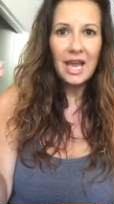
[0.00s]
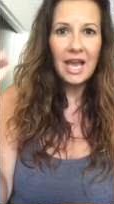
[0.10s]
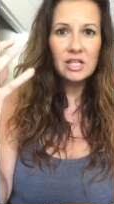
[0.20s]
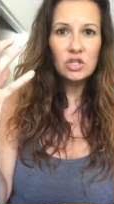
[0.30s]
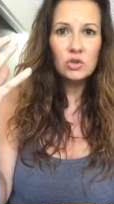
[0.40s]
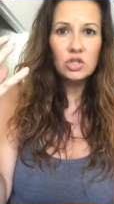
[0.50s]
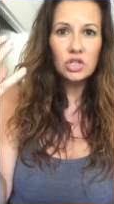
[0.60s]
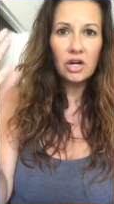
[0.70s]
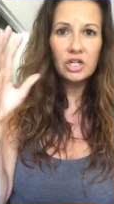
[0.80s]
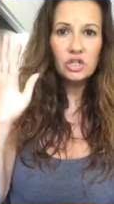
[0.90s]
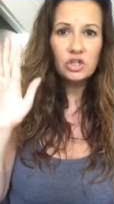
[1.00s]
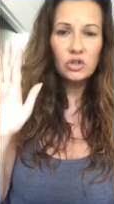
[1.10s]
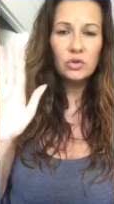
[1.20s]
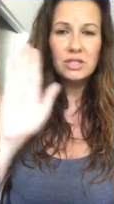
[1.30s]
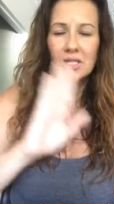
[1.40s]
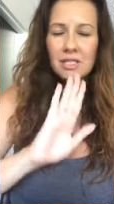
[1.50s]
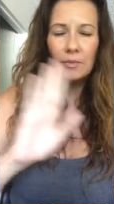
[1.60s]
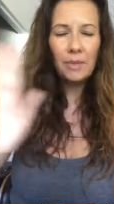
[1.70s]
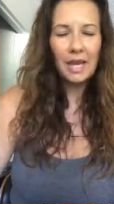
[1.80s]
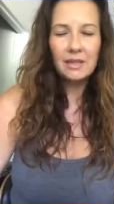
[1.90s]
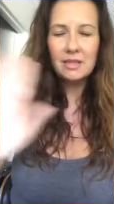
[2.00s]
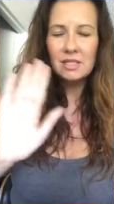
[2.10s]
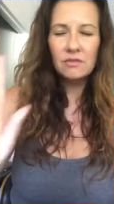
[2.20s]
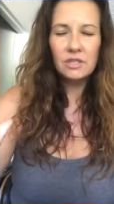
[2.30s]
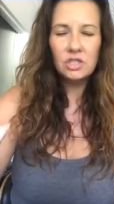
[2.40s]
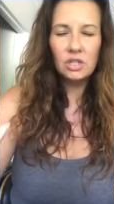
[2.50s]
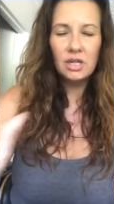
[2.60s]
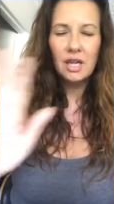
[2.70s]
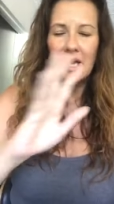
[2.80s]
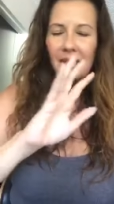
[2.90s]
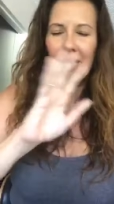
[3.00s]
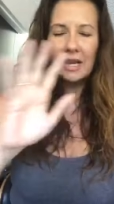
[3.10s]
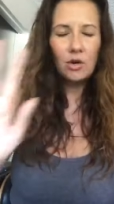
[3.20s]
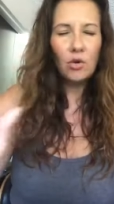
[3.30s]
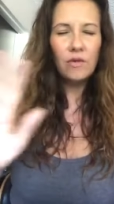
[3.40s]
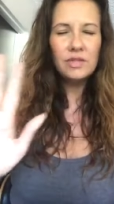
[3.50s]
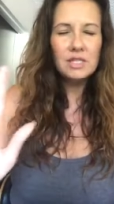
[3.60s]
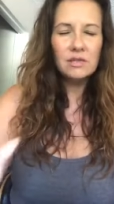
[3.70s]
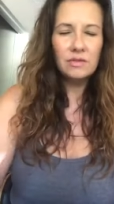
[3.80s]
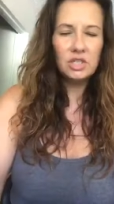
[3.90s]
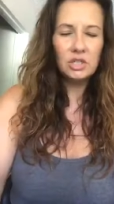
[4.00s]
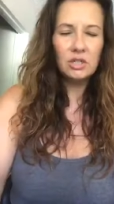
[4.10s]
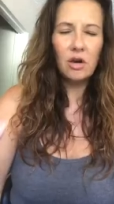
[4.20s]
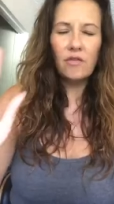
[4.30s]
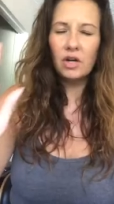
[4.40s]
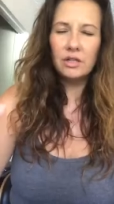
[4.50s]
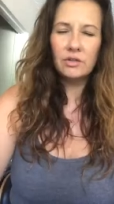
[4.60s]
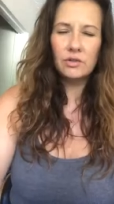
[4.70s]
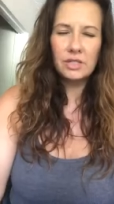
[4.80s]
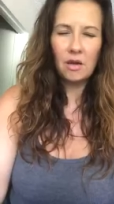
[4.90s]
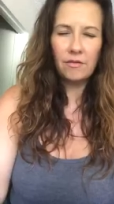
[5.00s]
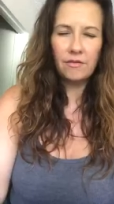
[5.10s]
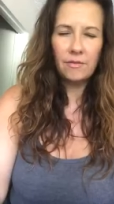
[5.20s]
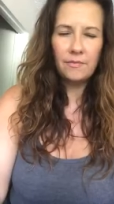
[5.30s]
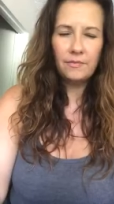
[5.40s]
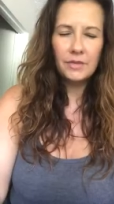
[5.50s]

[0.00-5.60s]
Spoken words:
and to start to dissipate this vision, let go of this vision of our little self.